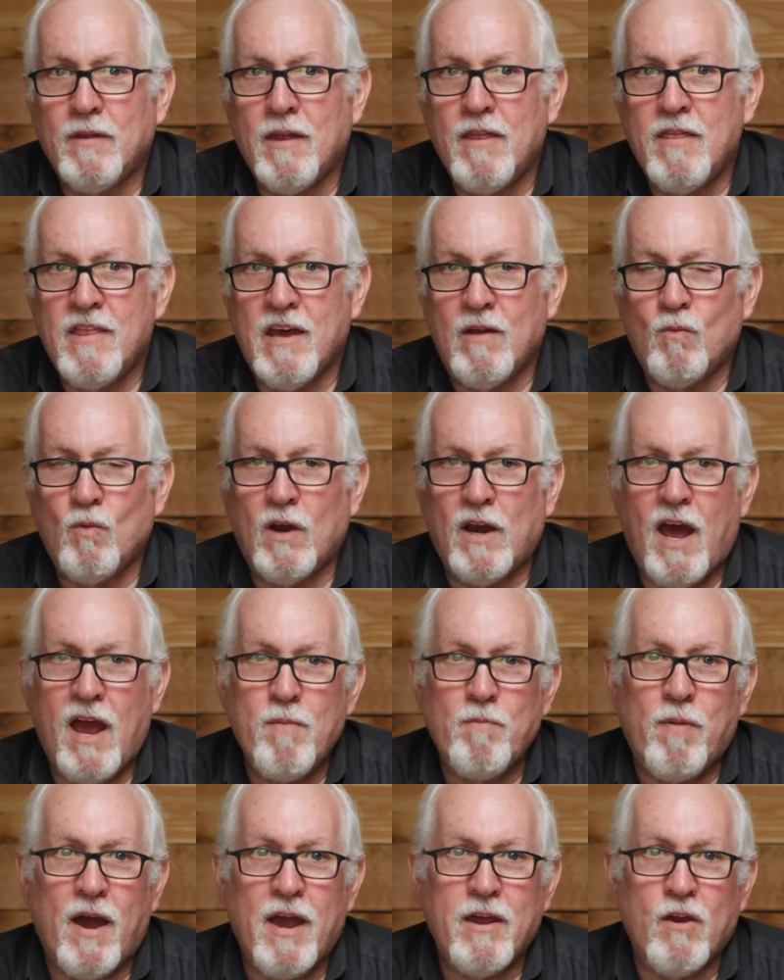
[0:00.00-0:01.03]
Then when
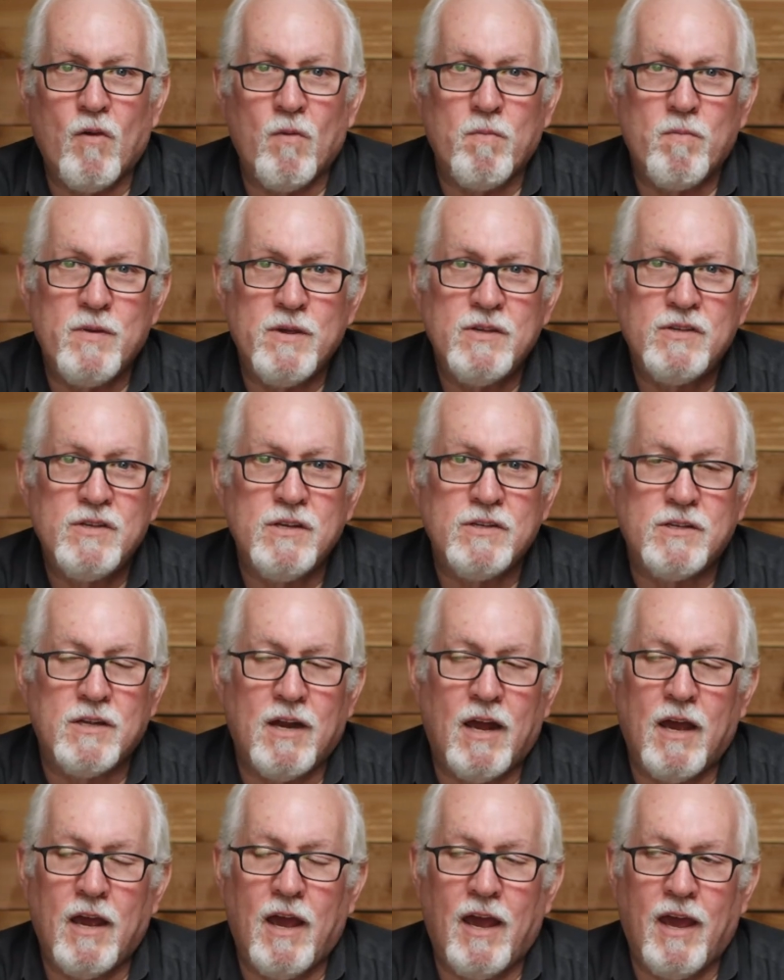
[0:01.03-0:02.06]
I buy your business
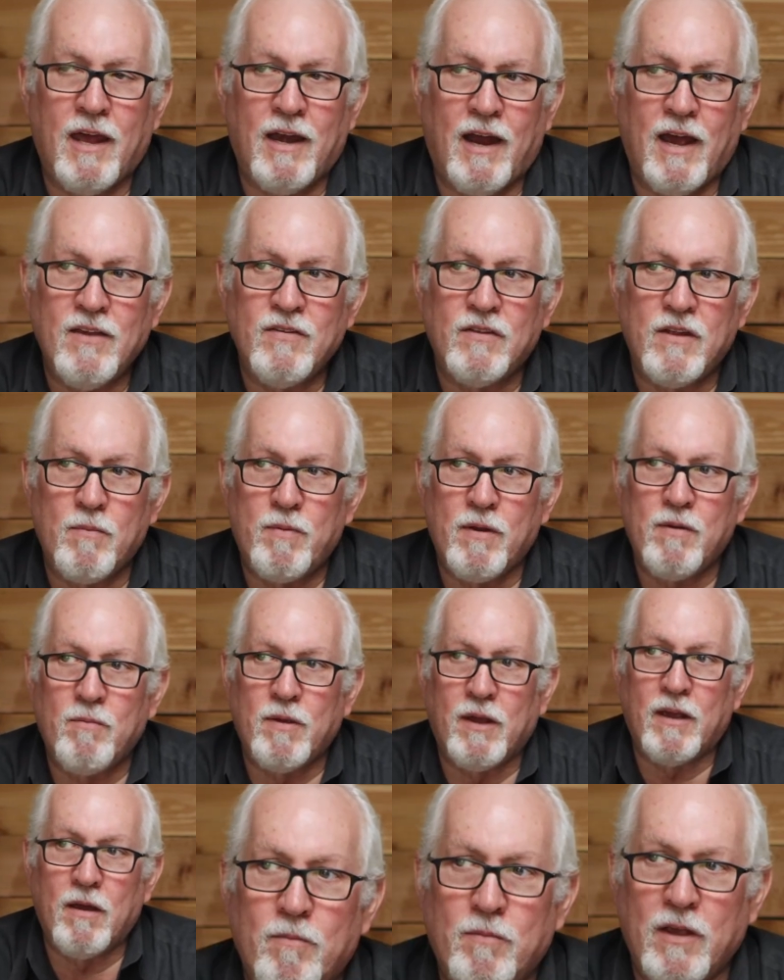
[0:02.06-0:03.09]
and I step in and
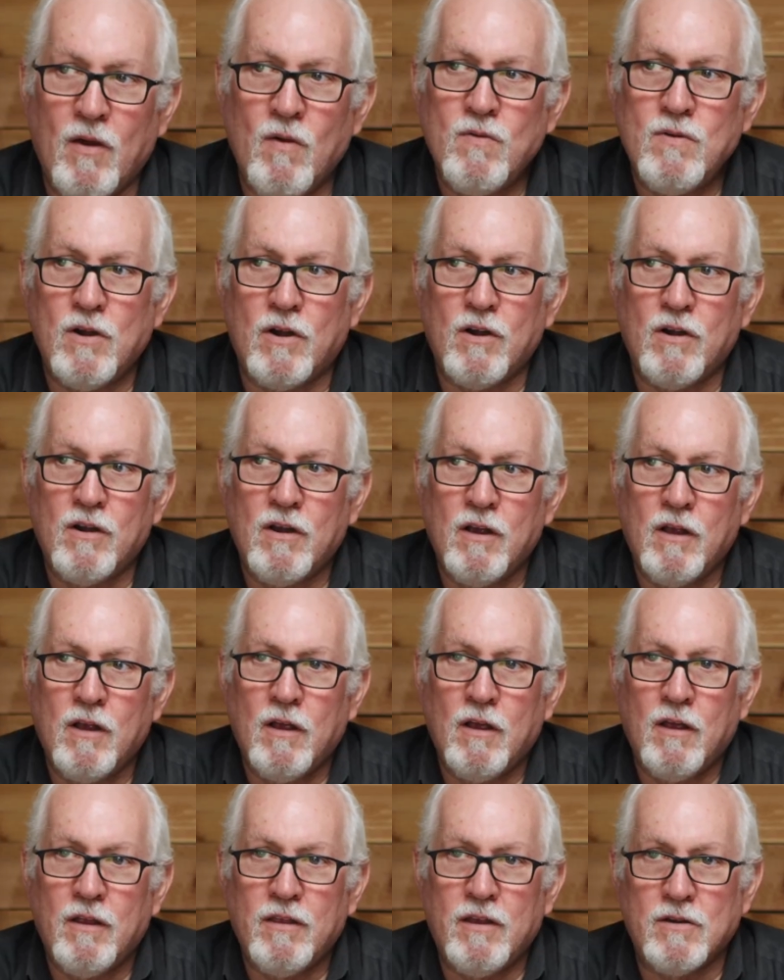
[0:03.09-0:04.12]
become the owner,
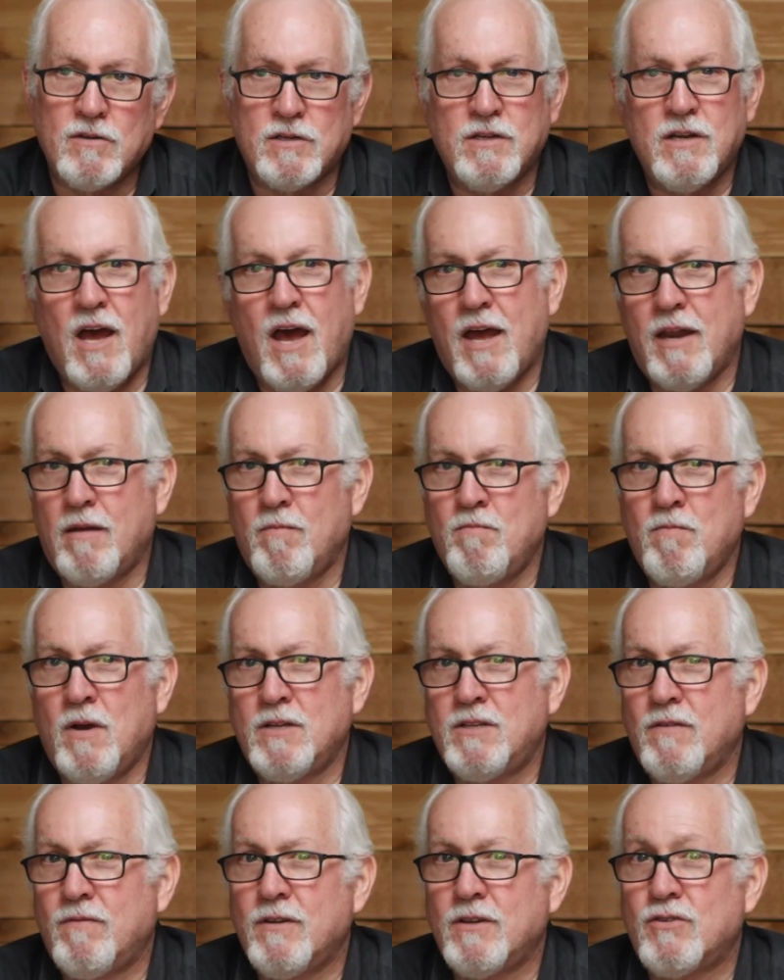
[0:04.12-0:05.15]
there's not
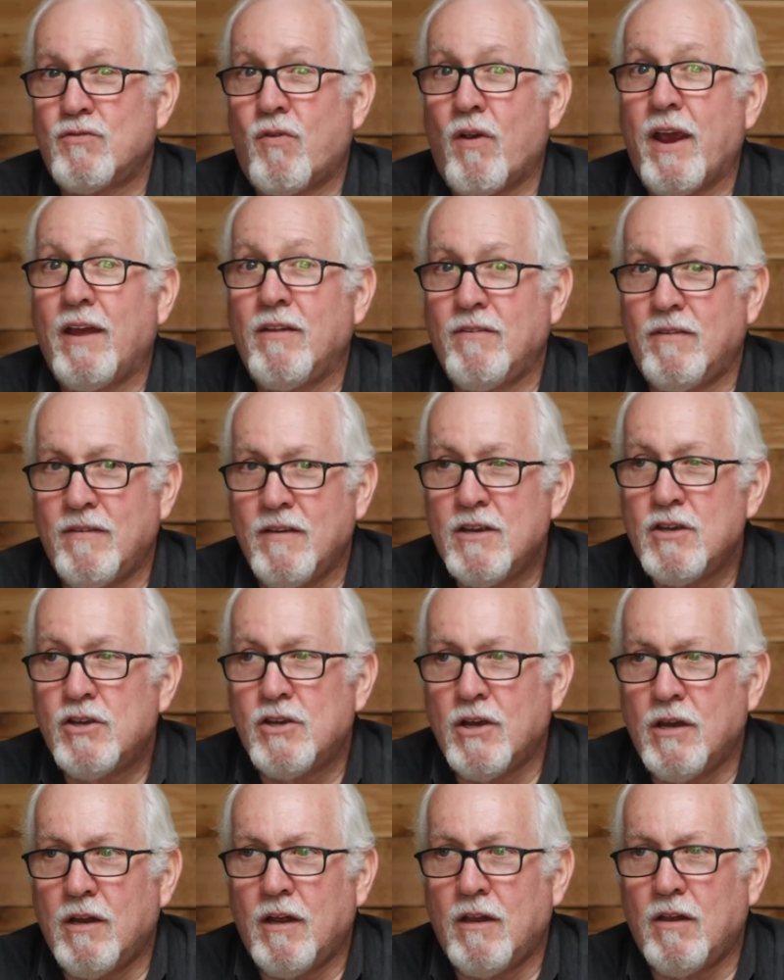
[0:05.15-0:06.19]
much of a
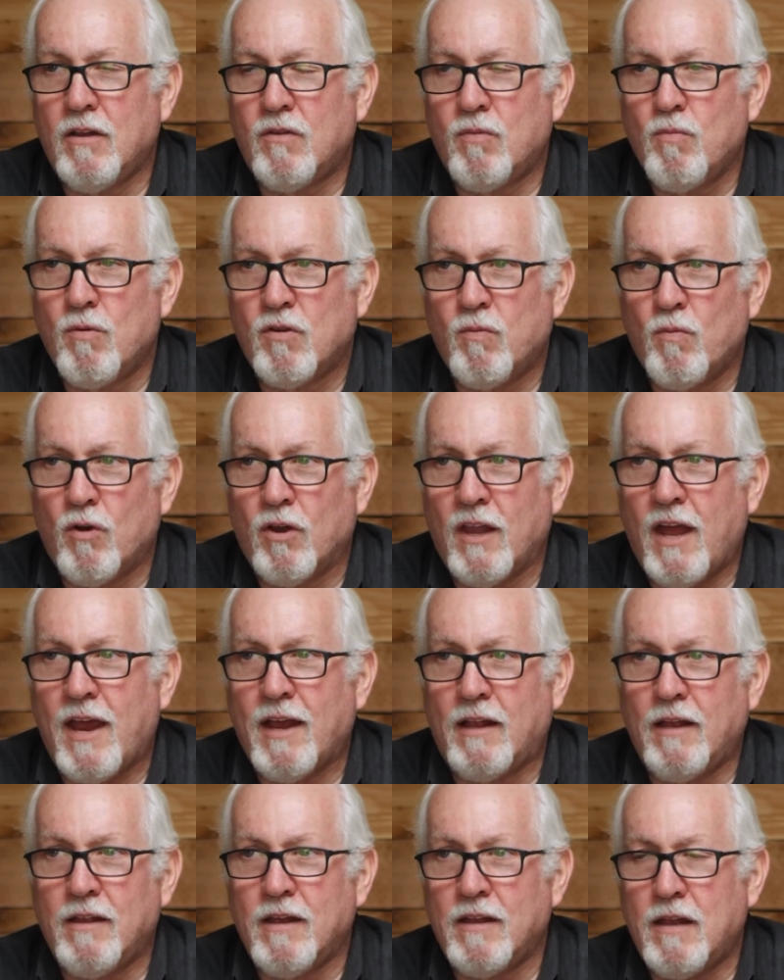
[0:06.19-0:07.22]
transition, and it's much more
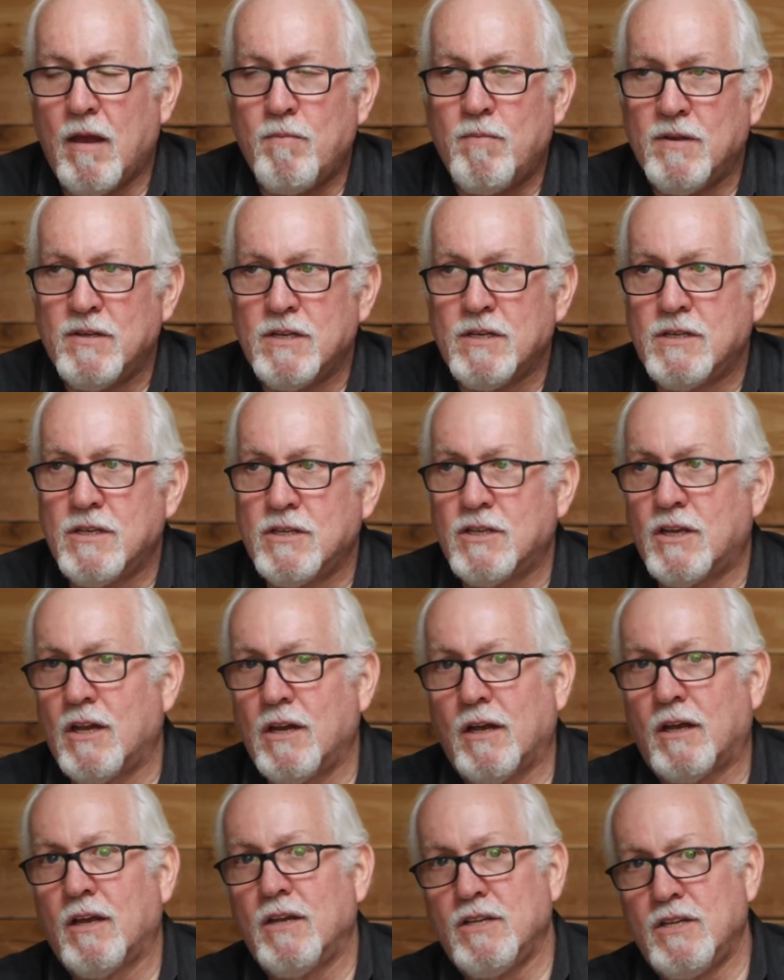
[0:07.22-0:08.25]
likely that business is going
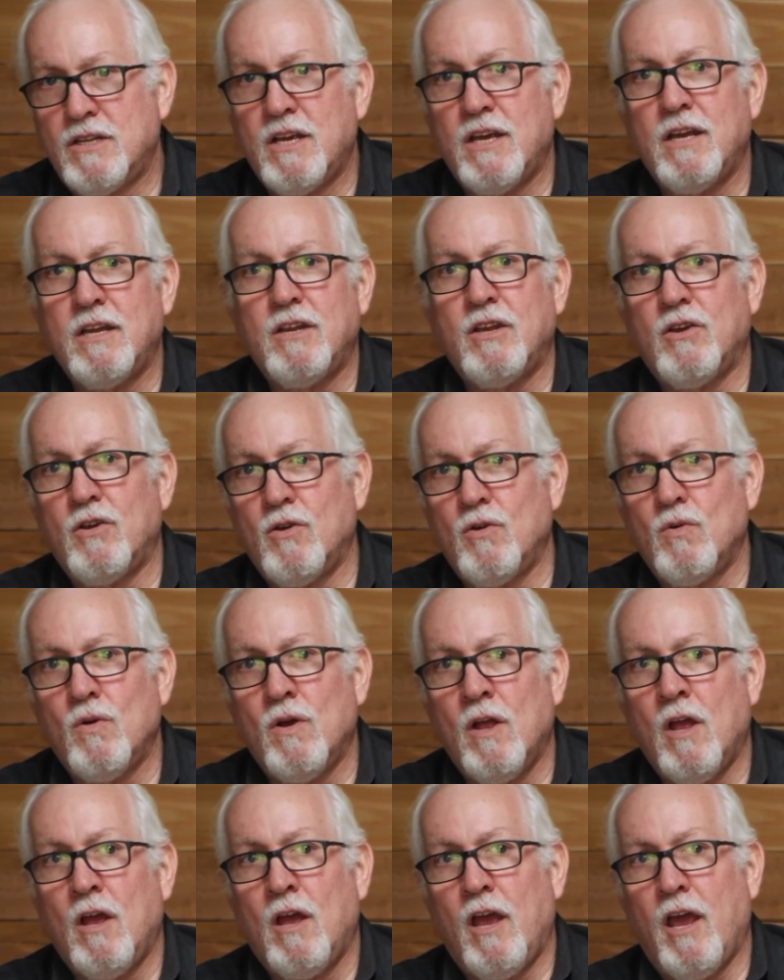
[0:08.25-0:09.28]
to continue
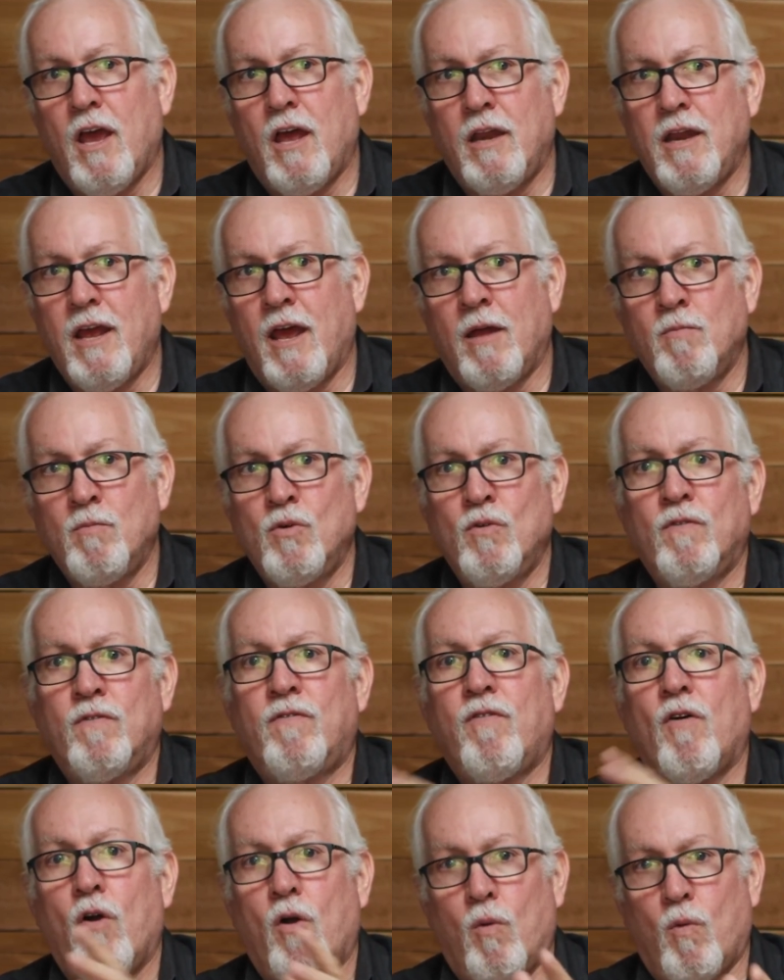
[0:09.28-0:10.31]
and move
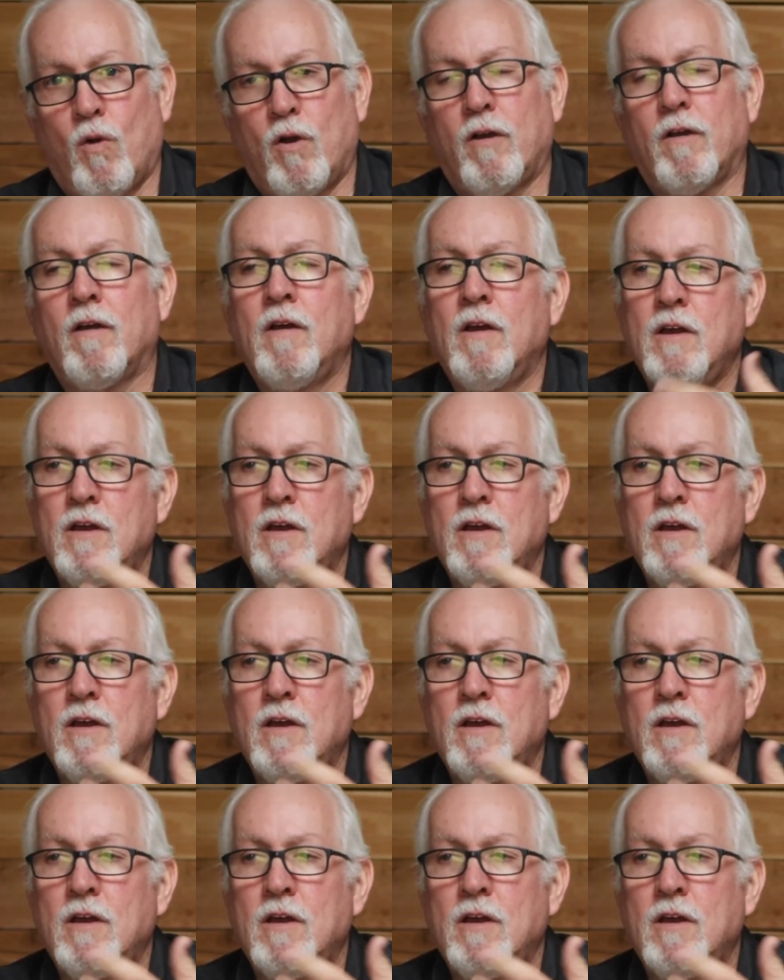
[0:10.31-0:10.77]
forward.